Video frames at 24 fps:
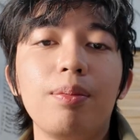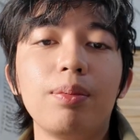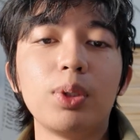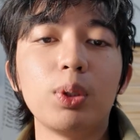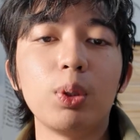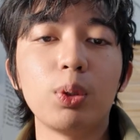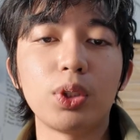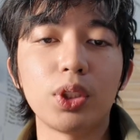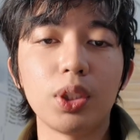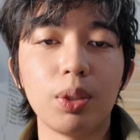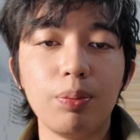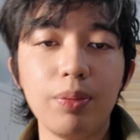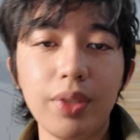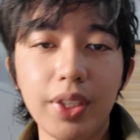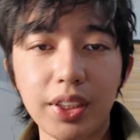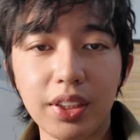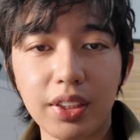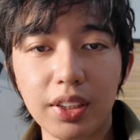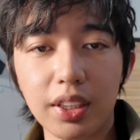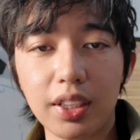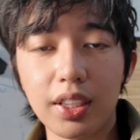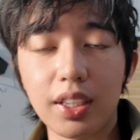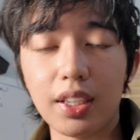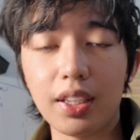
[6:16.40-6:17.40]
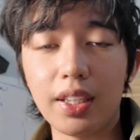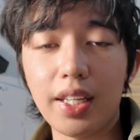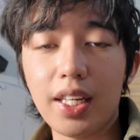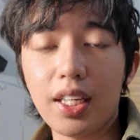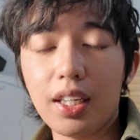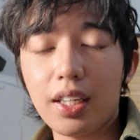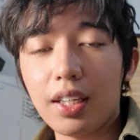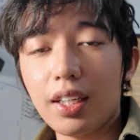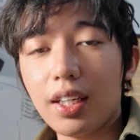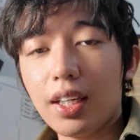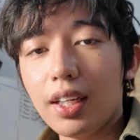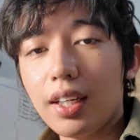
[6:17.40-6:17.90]
social media.
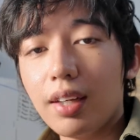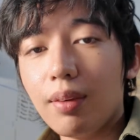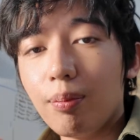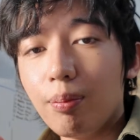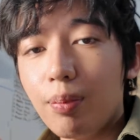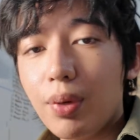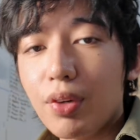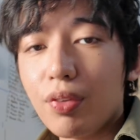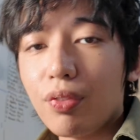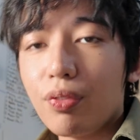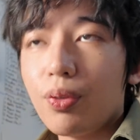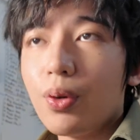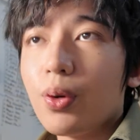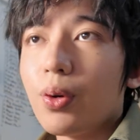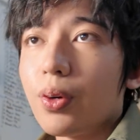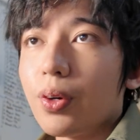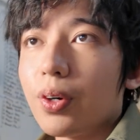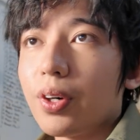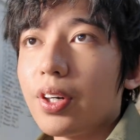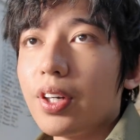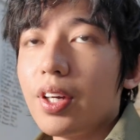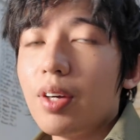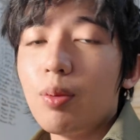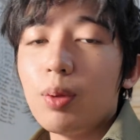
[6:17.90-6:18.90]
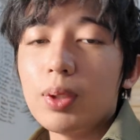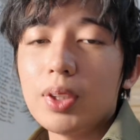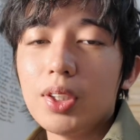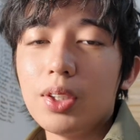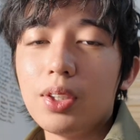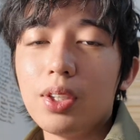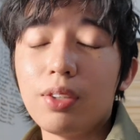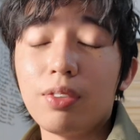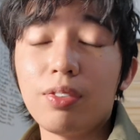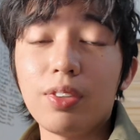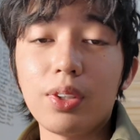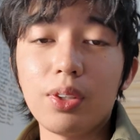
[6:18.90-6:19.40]
Like before it was a
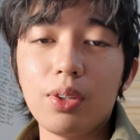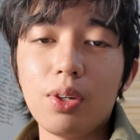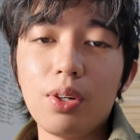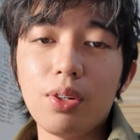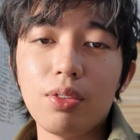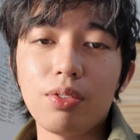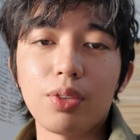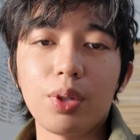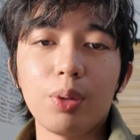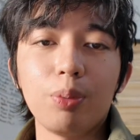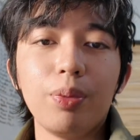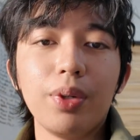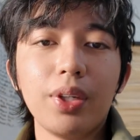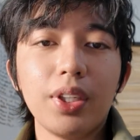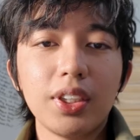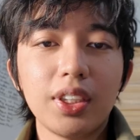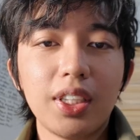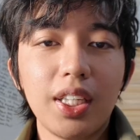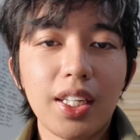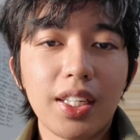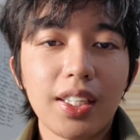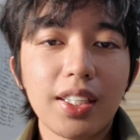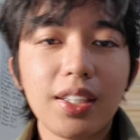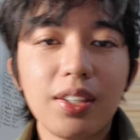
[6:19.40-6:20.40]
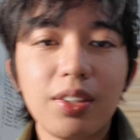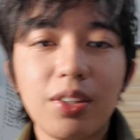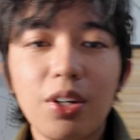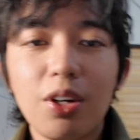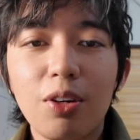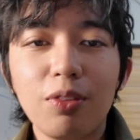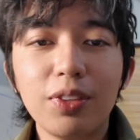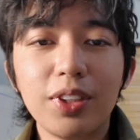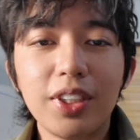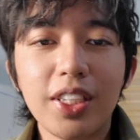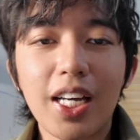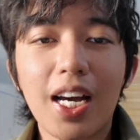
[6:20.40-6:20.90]
different offer because like
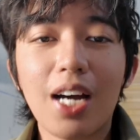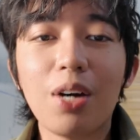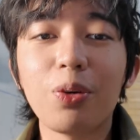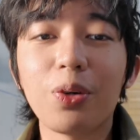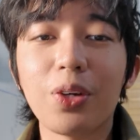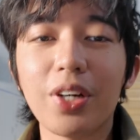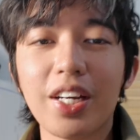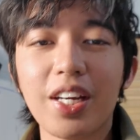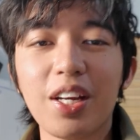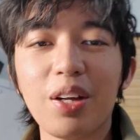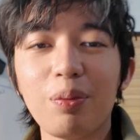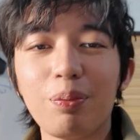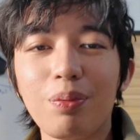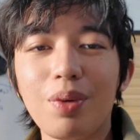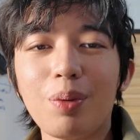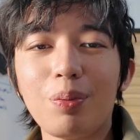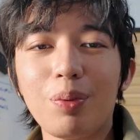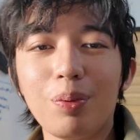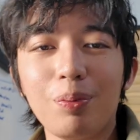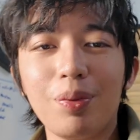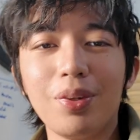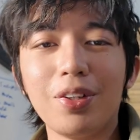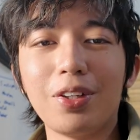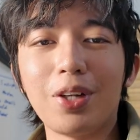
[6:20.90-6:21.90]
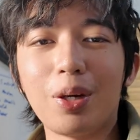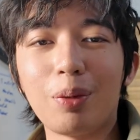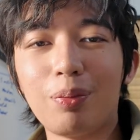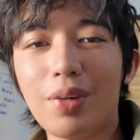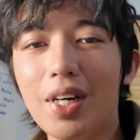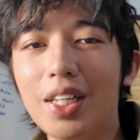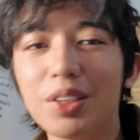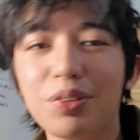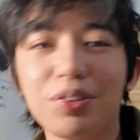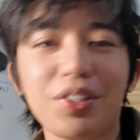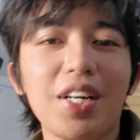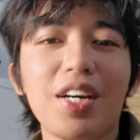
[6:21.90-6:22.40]
obviously how could I help people build their
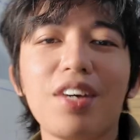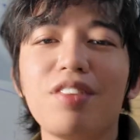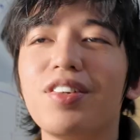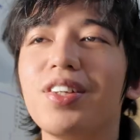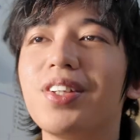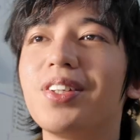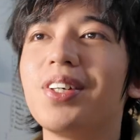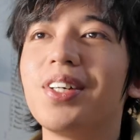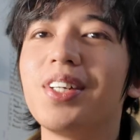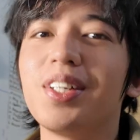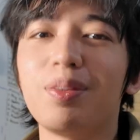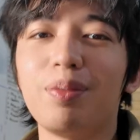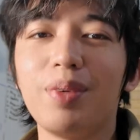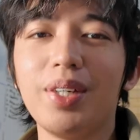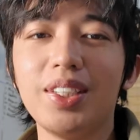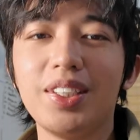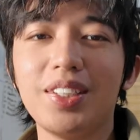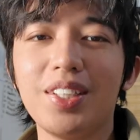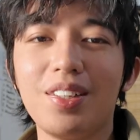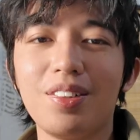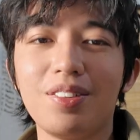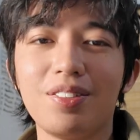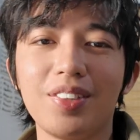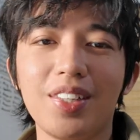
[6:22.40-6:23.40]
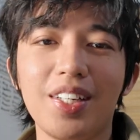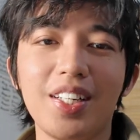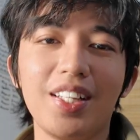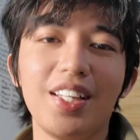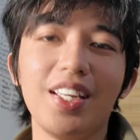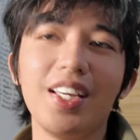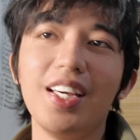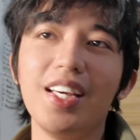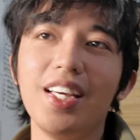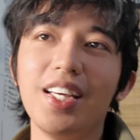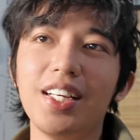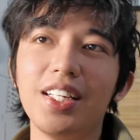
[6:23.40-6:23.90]
brands when I haven't done it myself, right?
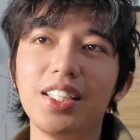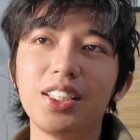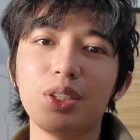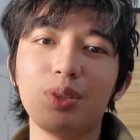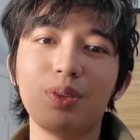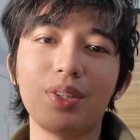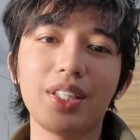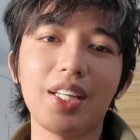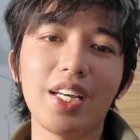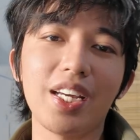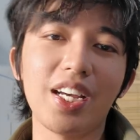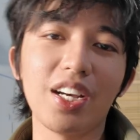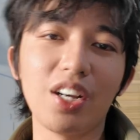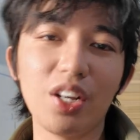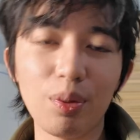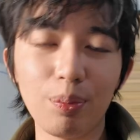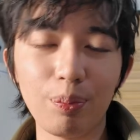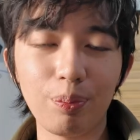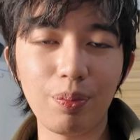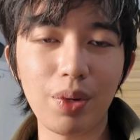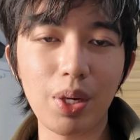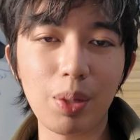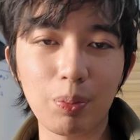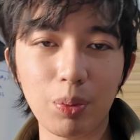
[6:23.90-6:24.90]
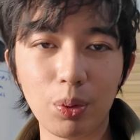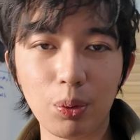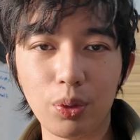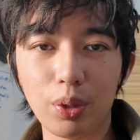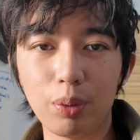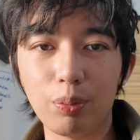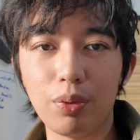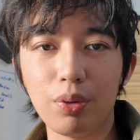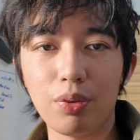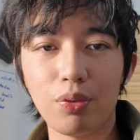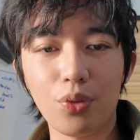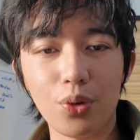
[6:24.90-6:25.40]
So what I helped people
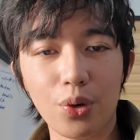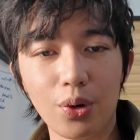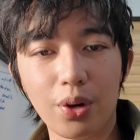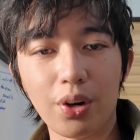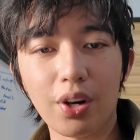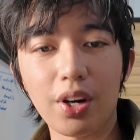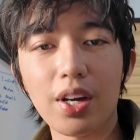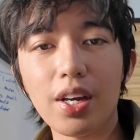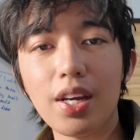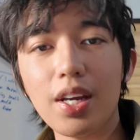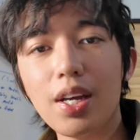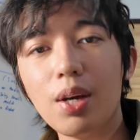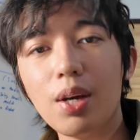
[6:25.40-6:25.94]
with before